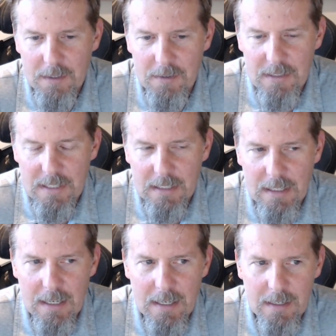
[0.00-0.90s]
you see a
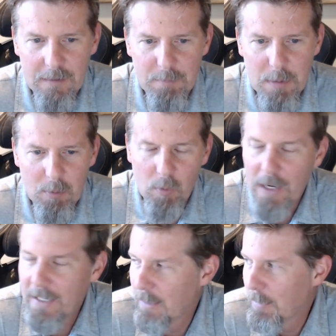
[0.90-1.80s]
lot of people
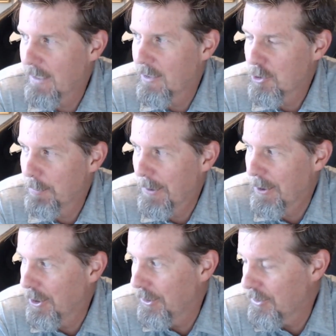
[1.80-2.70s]
writing about
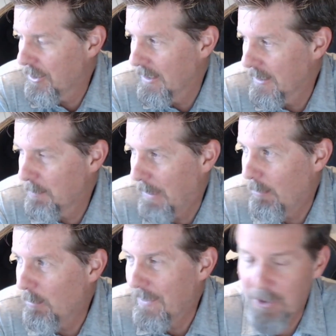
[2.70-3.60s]
entrepreneurs, and it's
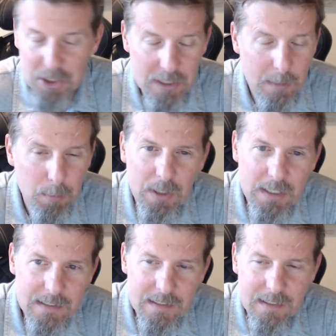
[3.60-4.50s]
probably their
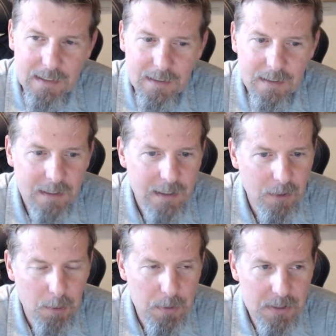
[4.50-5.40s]
stubbornness
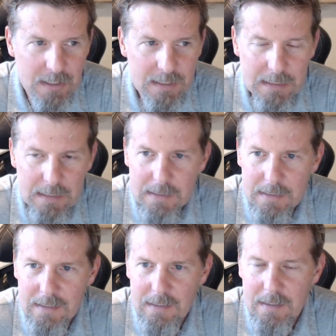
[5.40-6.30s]
and their
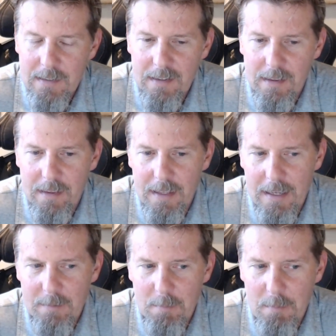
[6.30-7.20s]
persistence
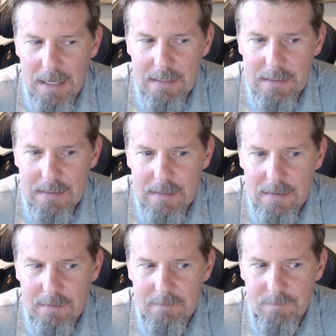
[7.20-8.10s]
that makes